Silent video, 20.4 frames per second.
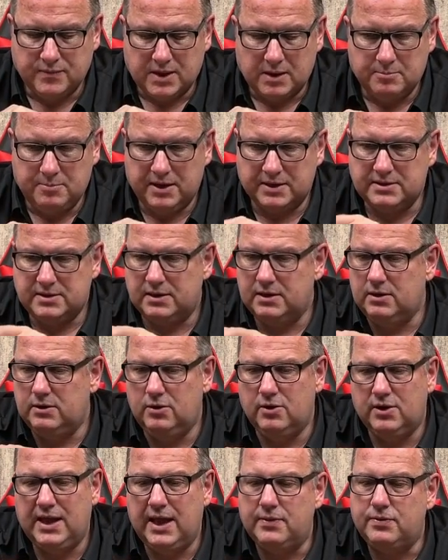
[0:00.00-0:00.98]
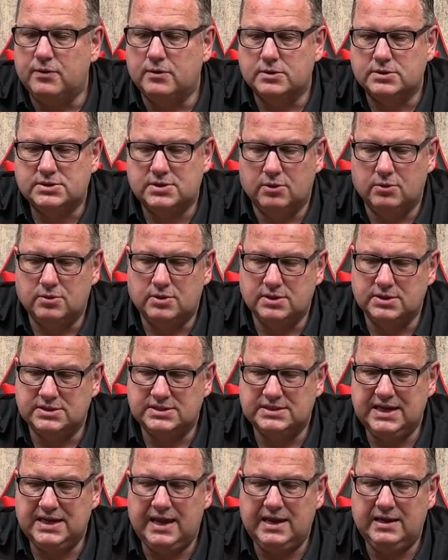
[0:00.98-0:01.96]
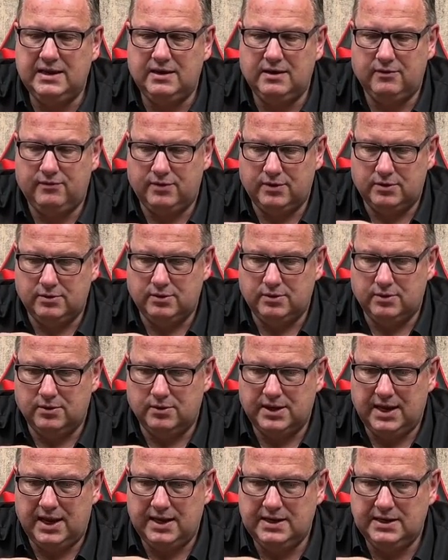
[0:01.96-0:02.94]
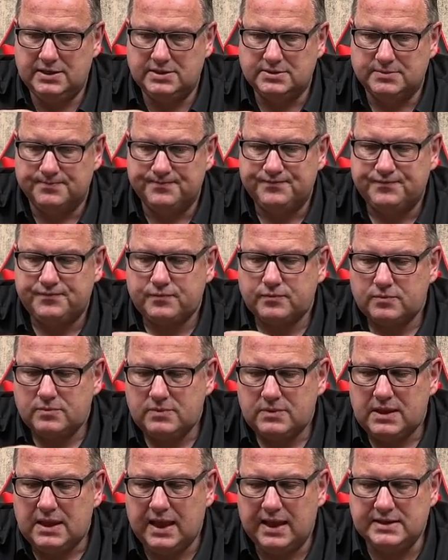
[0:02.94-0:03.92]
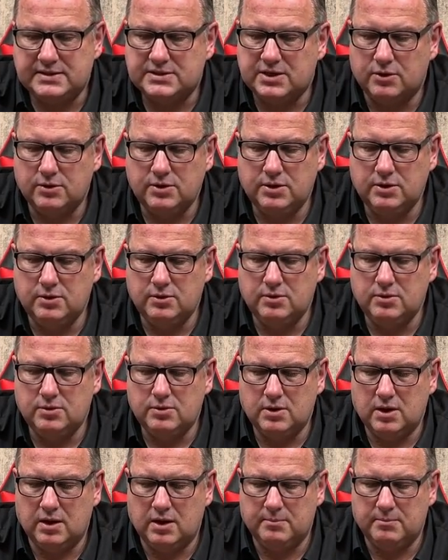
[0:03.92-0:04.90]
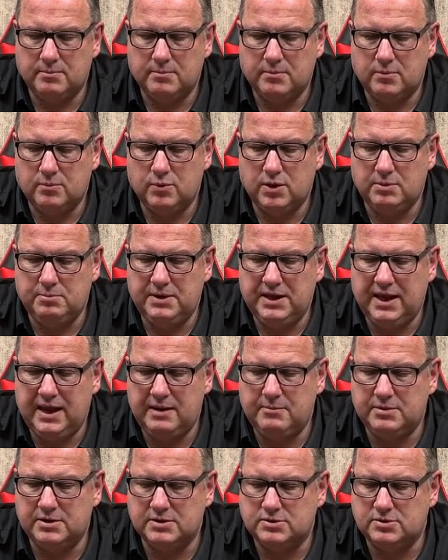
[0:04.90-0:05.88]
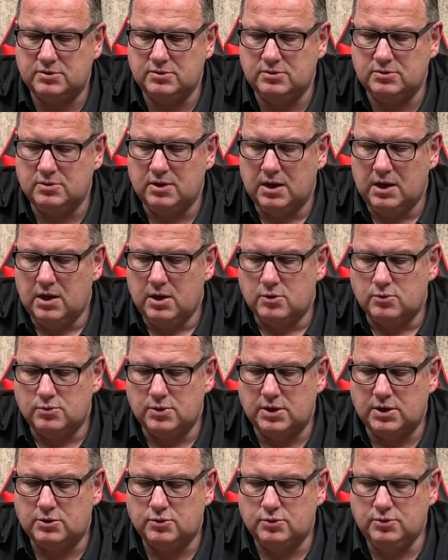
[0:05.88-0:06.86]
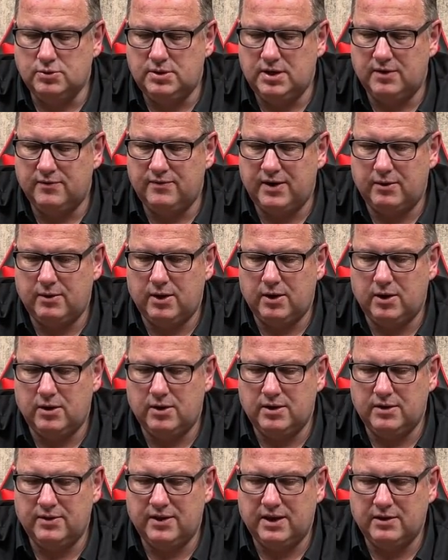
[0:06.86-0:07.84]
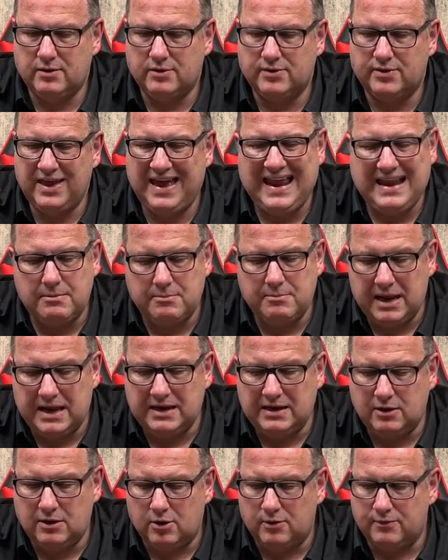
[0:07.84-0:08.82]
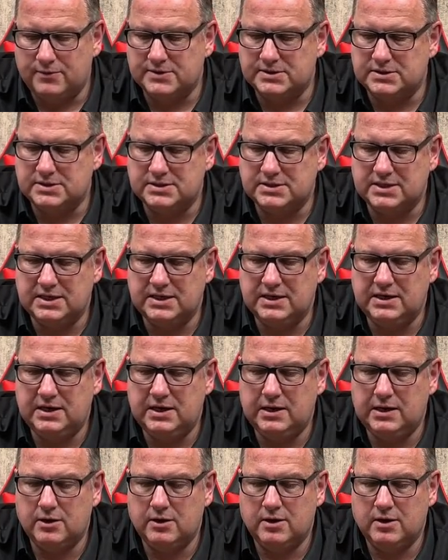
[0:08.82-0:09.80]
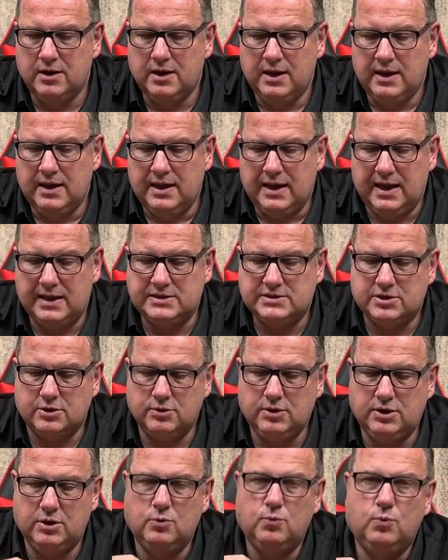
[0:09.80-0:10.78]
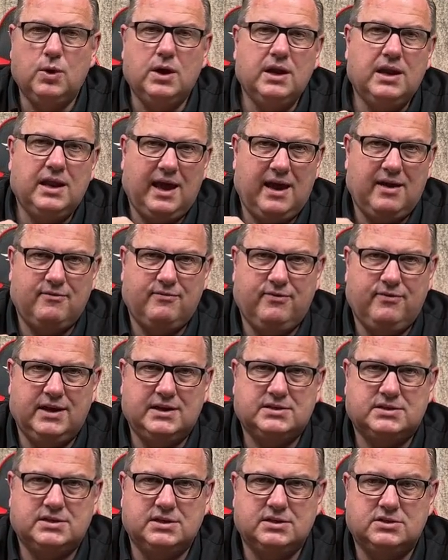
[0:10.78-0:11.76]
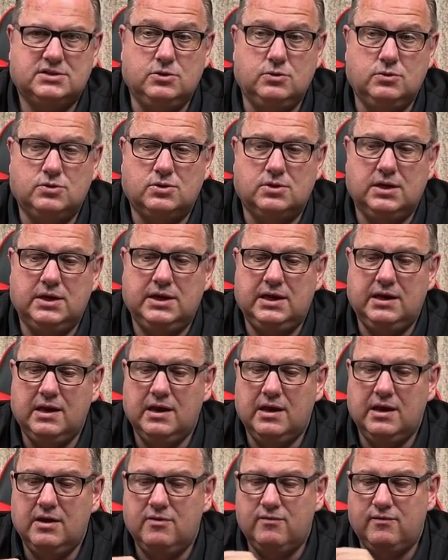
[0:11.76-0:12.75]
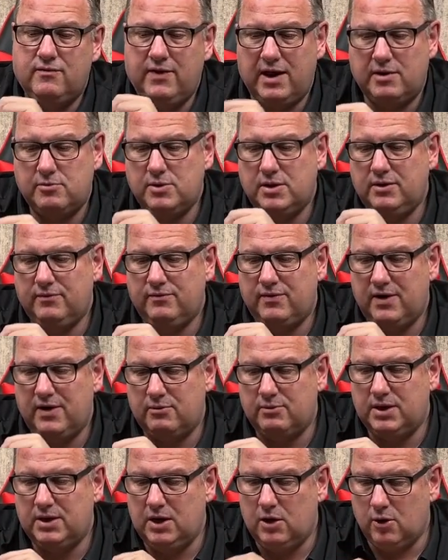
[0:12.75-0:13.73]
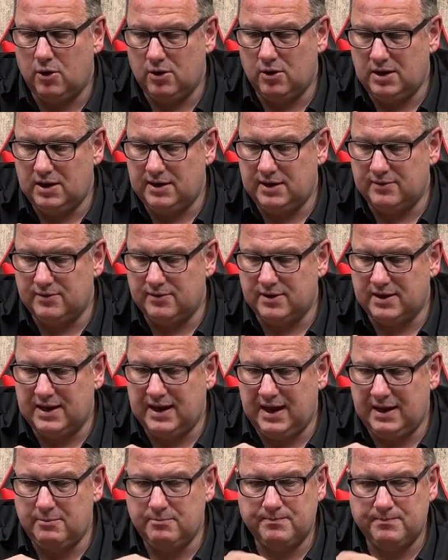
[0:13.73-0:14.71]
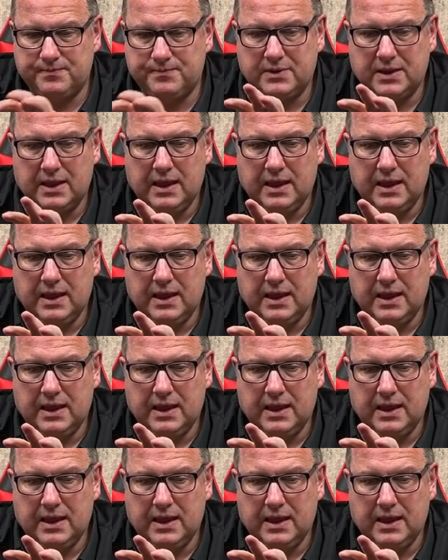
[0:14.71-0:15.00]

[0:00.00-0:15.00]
But you get those tokens daily if you do your dailies, and so you will be able to recruit here very early, and there are not that many officers in here, and so you will have Vixis usually very, very early in the game.